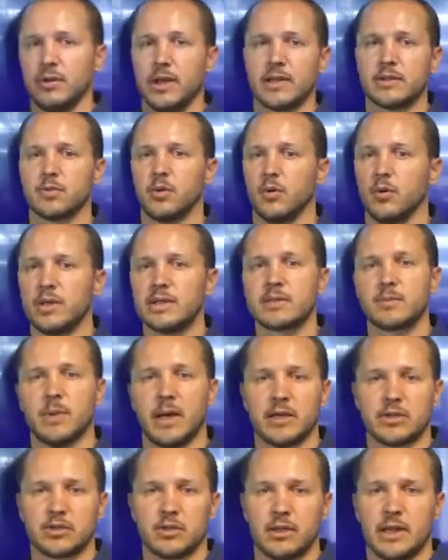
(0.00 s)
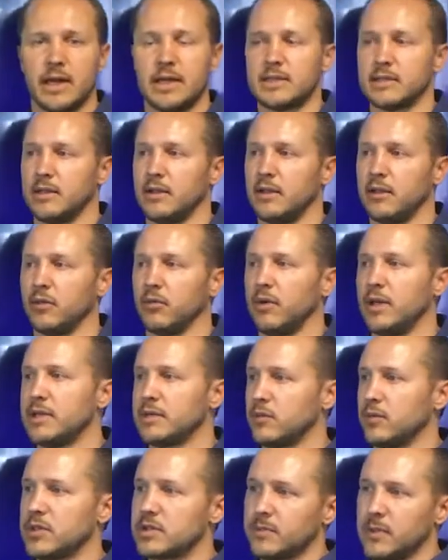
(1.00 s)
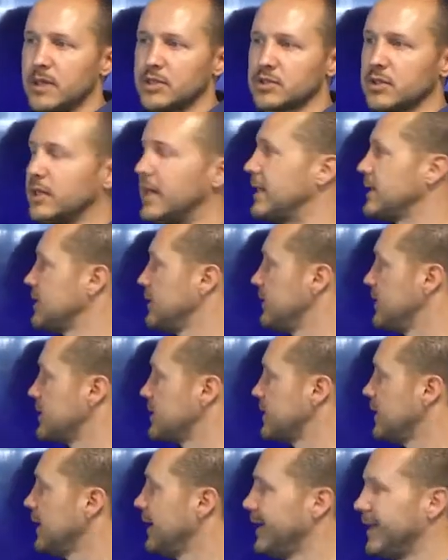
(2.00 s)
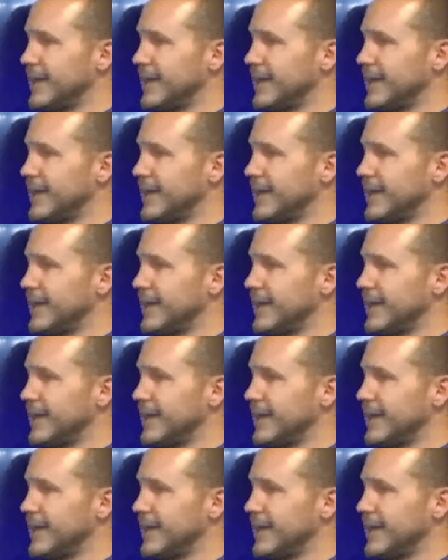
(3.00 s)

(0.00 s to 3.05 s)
That's what we specialize in. And the reason we specialize in this